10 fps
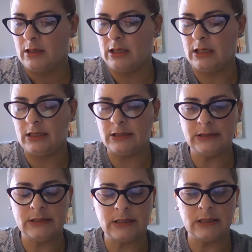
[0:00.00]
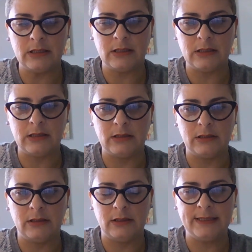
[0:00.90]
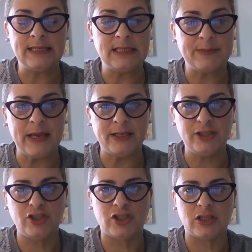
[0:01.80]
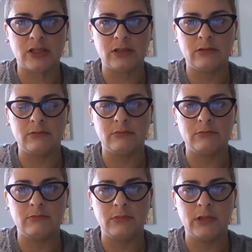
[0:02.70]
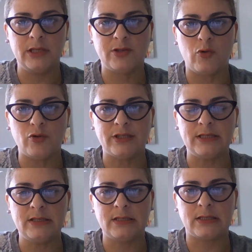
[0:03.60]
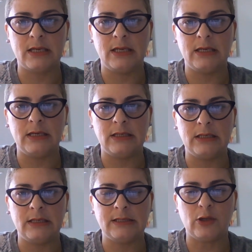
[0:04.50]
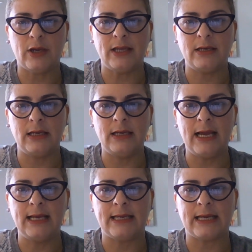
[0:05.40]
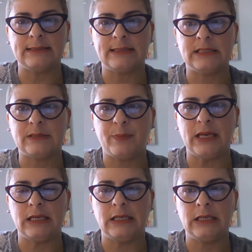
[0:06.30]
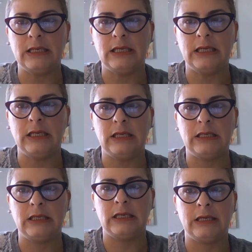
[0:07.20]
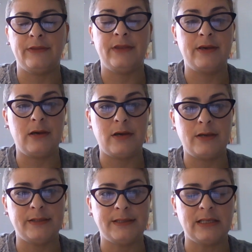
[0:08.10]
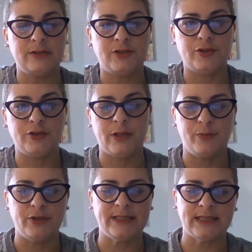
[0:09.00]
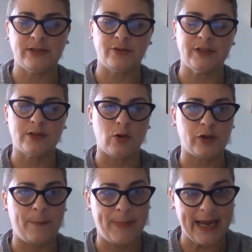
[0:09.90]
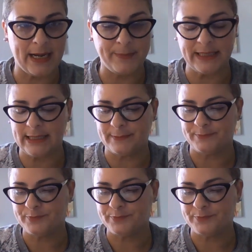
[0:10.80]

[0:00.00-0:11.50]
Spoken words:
and it's in Spanish, his courses, and it's located in Alicante, Spain, and the center, the Buddhist center, is called Paramita.